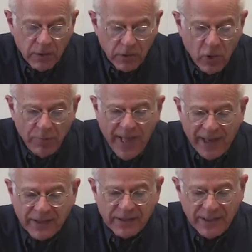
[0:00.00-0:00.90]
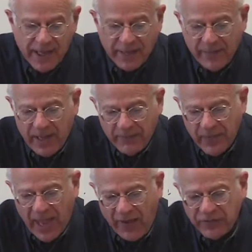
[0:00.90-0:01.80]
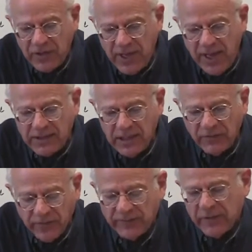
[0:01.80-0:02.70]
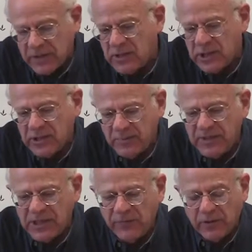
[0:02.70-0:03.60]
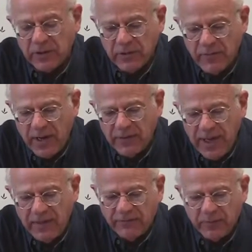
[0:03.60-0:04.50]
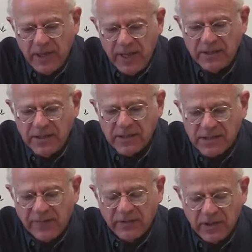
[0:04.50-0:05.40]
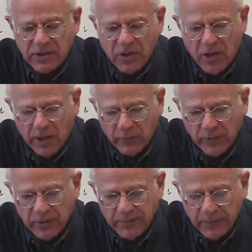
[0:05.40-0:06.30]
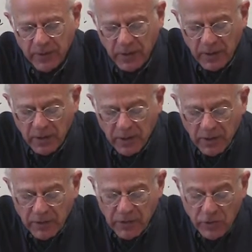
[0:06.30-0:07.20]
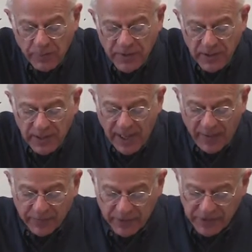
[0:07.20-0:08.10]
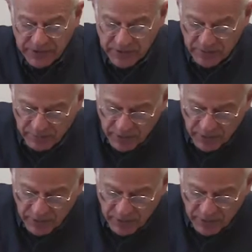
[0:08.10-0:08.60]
To go back in time, after the 1850s, specifically from the 1870s onward, the European capitalists